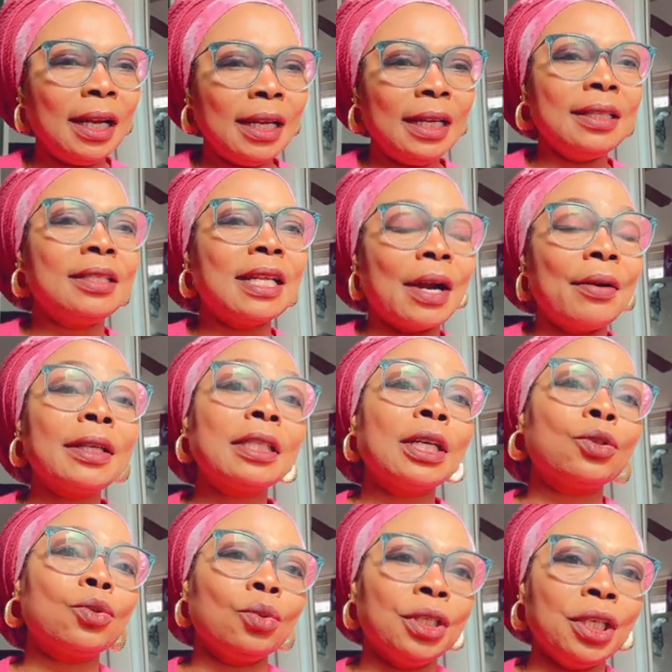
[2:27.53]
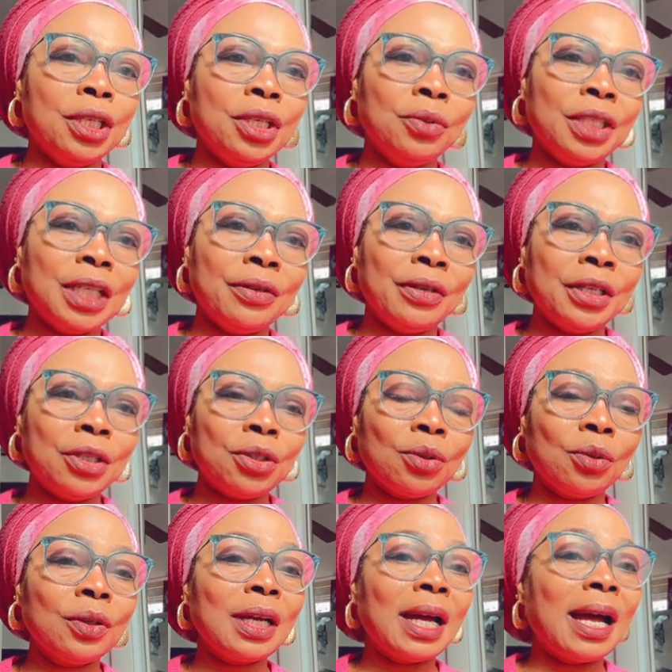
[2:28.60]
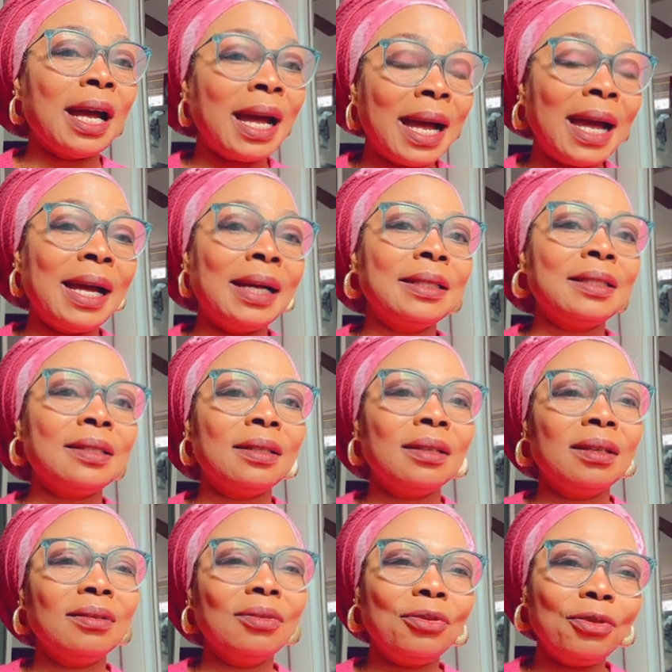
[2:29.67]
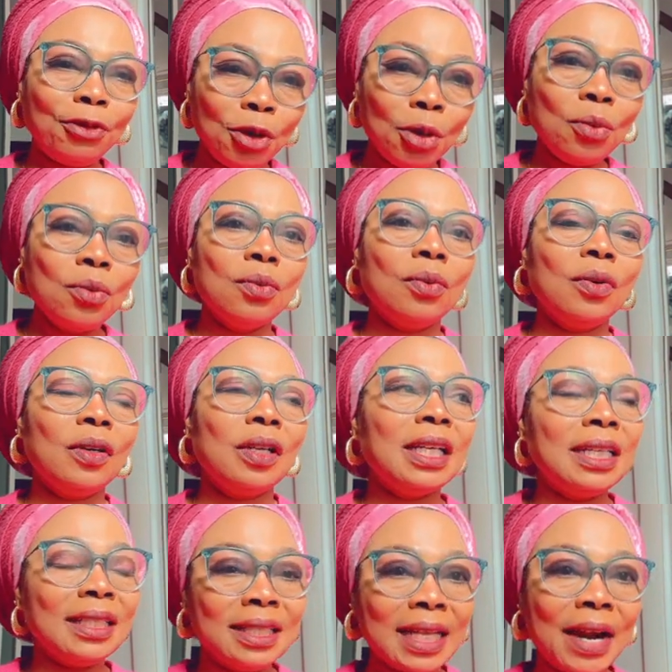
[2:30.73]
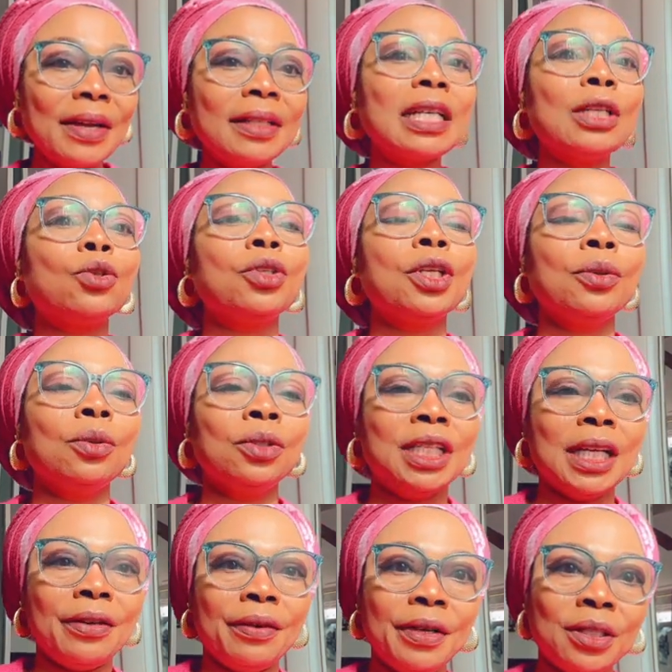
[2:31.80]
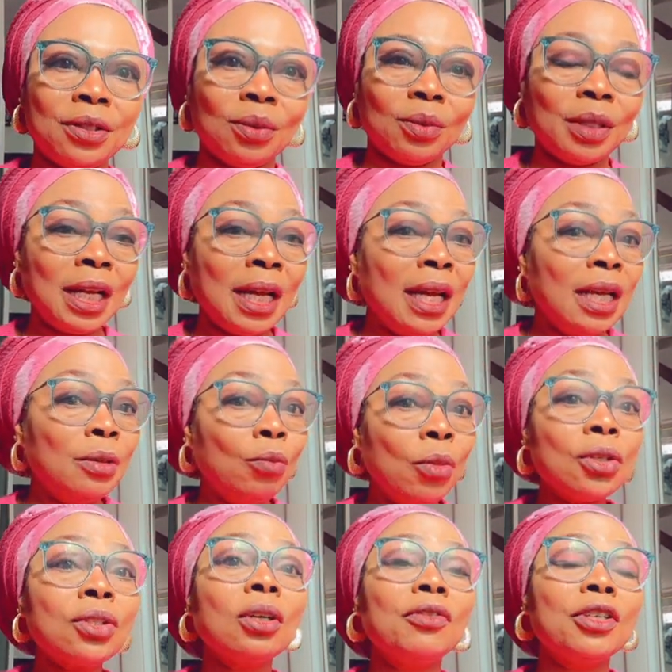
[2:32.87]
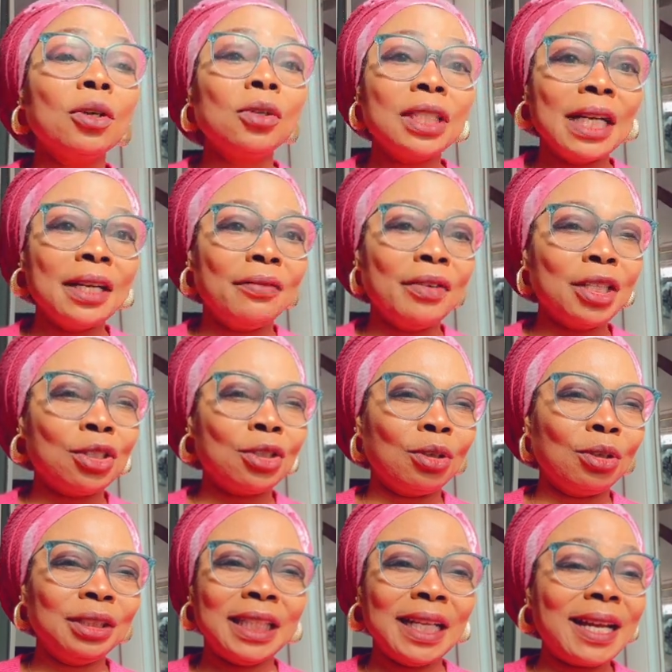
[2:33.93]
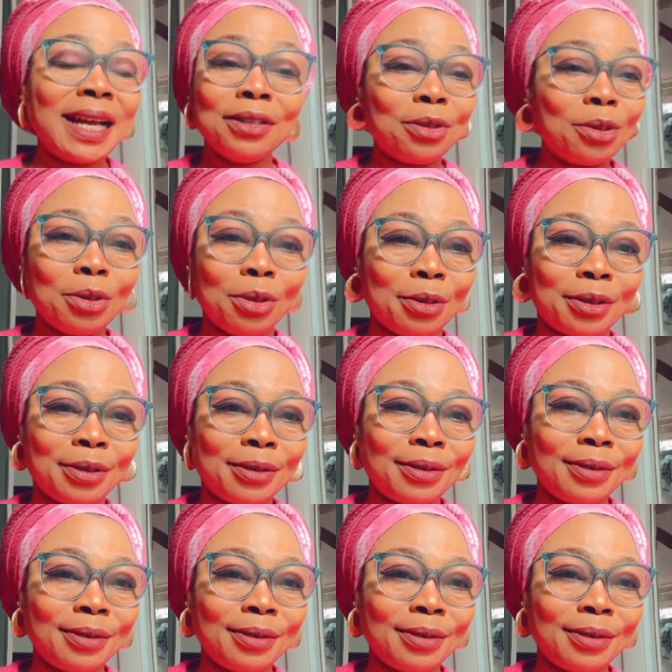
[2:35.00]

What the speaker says: is directed to the new generation and few is directed to the old generation. Most of the old generation, they can't talk.